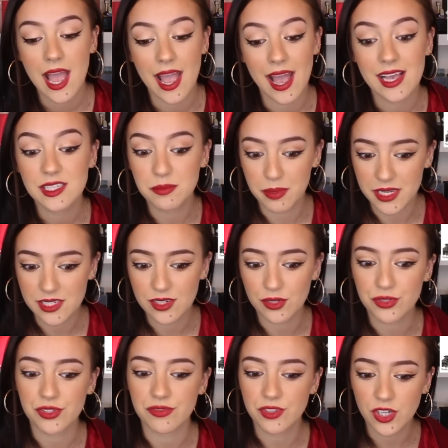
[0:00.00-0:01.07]
It has base
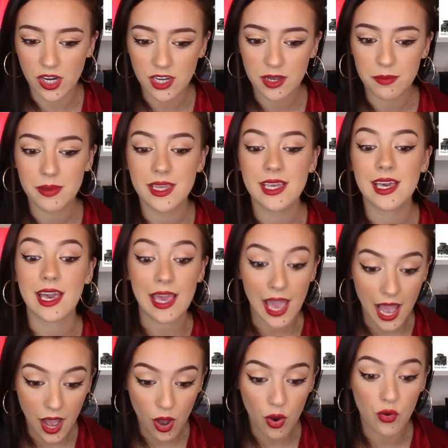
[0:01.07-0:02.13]
notes of tonka bean,
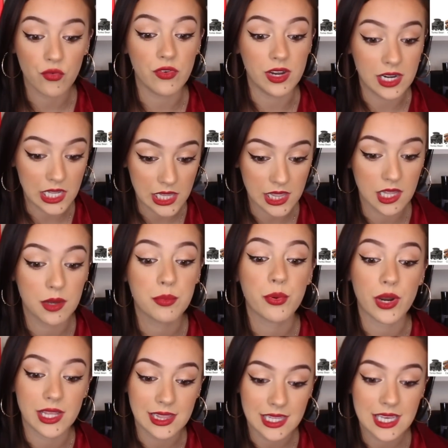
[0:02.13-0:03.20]
cacao, vanilla,
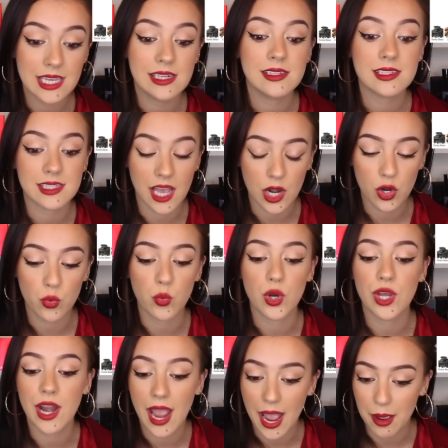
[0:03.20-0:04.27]
praline,
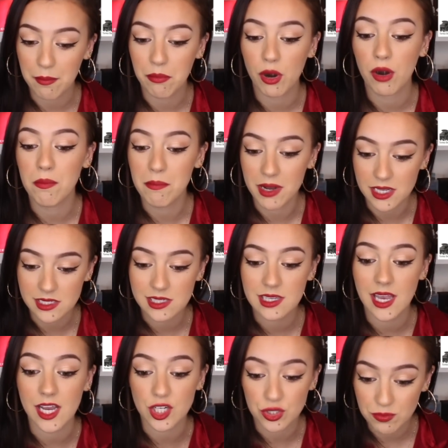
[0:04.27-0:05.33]
sandalwood, amber, musk,
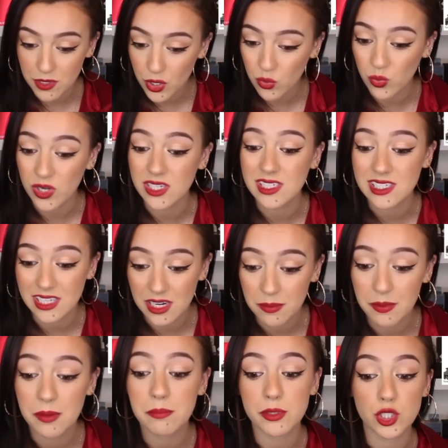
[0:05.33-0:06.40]
cashmere wood,
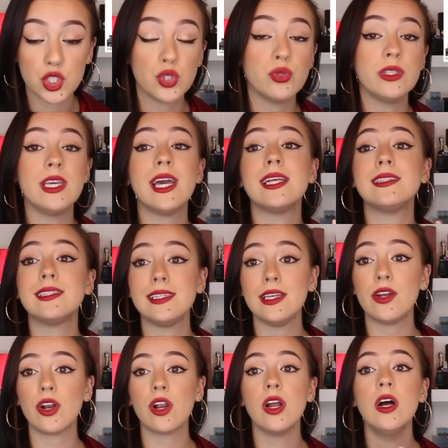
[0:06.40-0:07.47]
cinnamon, patchouli, and
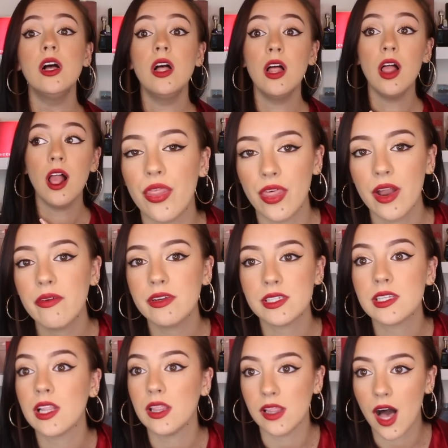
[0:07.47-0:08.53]
cedar. There
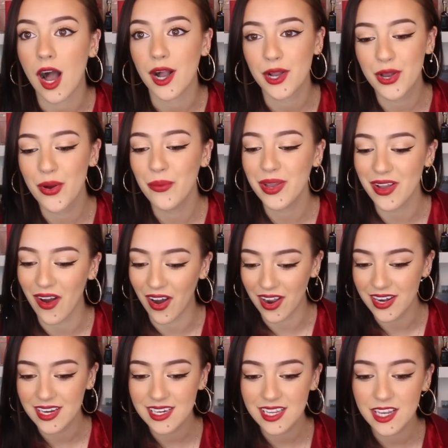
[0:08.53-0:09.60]
is a lot going
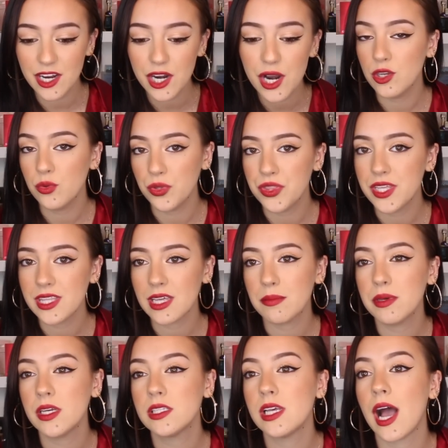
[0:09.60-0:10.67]
on in here. And you would think that
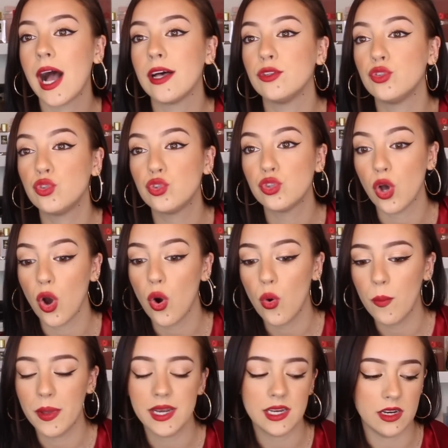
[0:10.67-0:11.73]
because it has
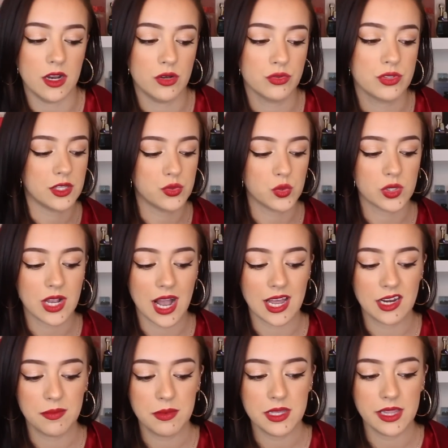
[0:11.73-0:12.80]
so many notes, this would
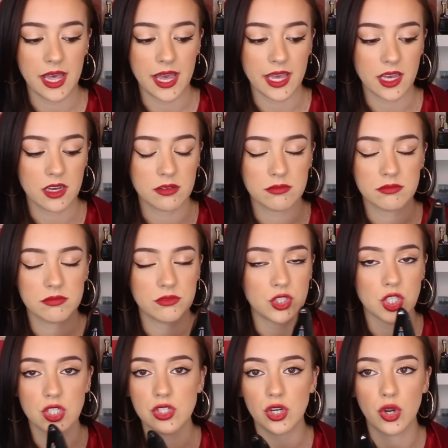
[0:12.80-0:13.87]
kind of be like
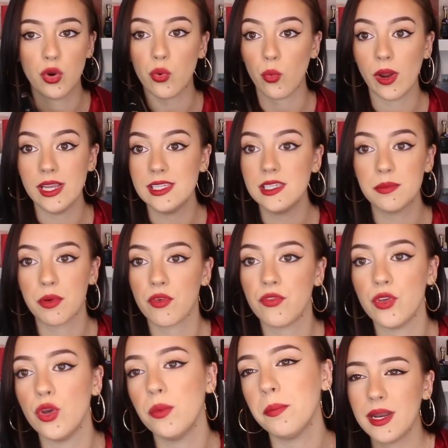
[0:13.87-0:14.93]
just a crazy
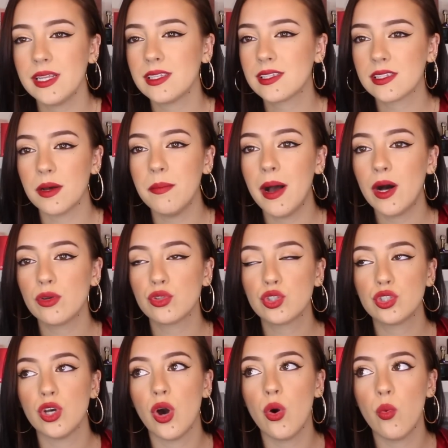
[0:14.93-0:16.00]
perfume, but it's somehow
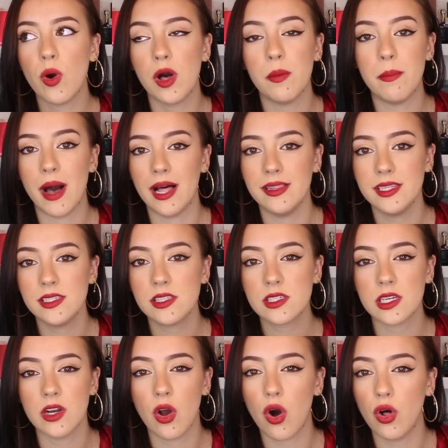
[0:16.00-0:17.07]
so well balanced
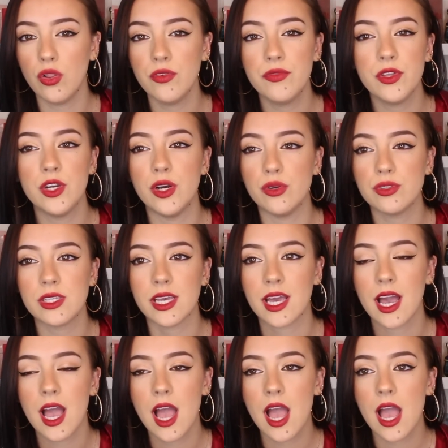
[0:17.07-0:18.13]
in all of the notes.
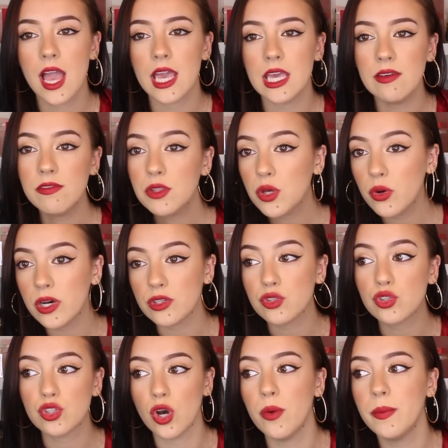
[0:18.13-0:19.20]
Like, even though it has
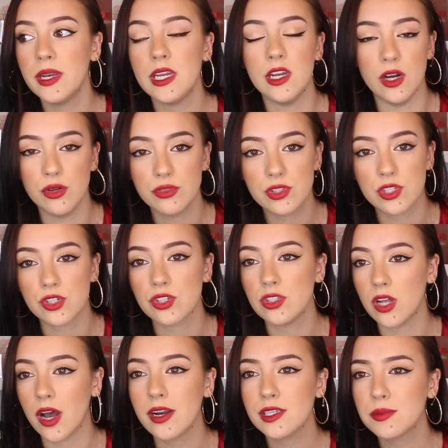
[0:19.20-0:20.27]
so many notes, there's
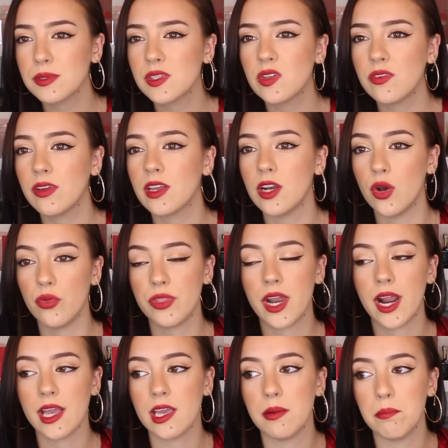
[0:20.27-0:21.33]
not a specific note that
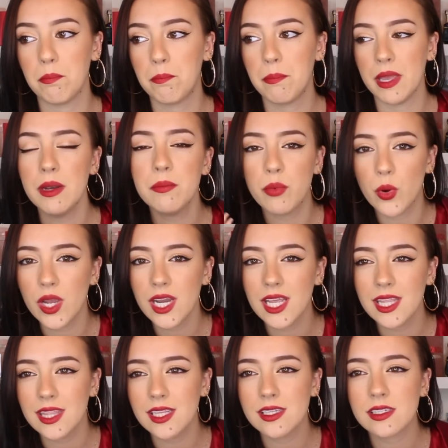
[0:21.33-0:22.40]
I can pinpoint
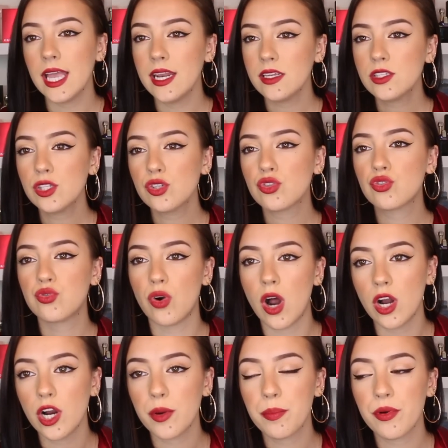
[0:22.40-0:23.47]
in this. It is a
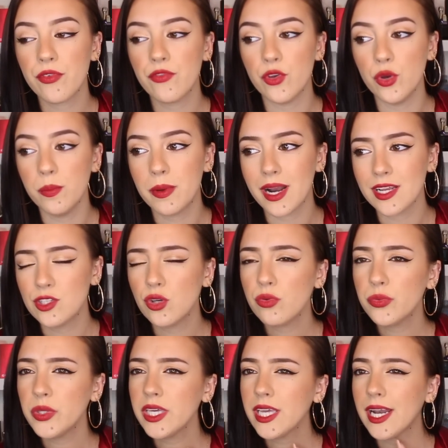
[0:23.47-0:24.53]
stronger perfume, but I
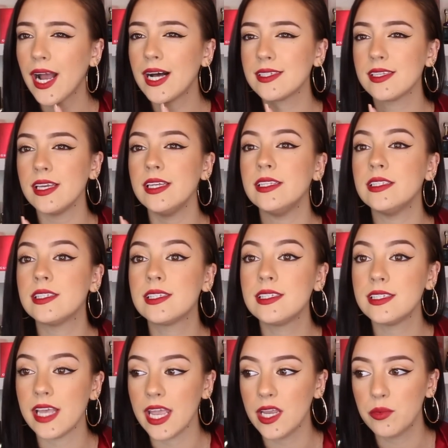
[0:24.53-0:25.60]
don't think it has
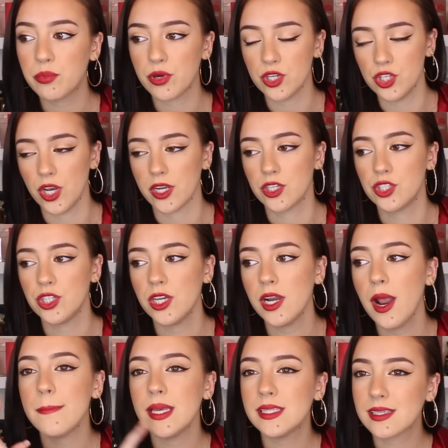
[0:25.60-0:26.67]
insane
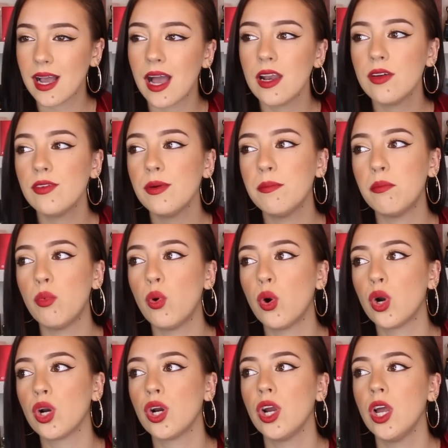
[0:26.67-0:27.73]
projection. It's kind of a
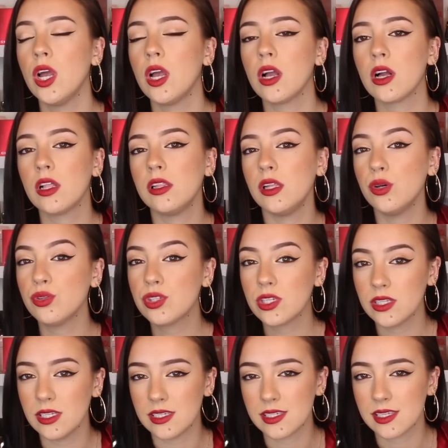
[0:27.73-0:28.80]
more close
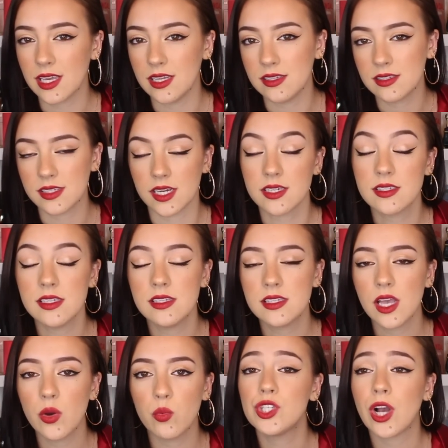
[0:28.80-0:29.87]
to the skin sexy
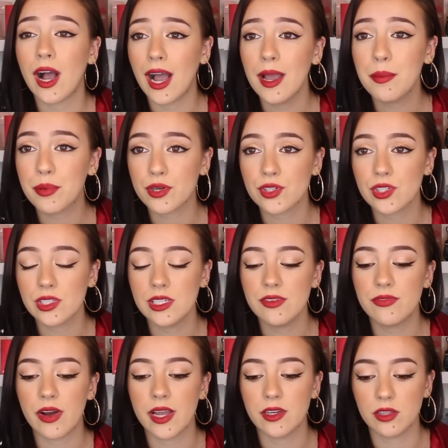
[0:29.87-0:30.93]
scent, which I personally
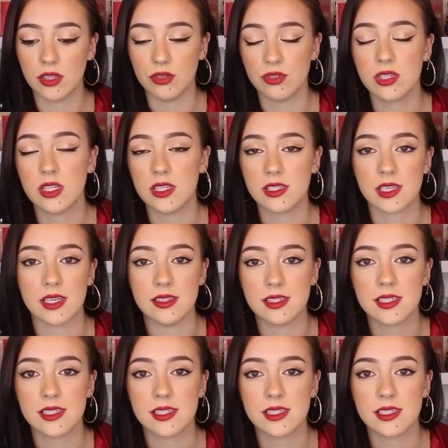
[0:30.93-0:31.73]
find close to the skin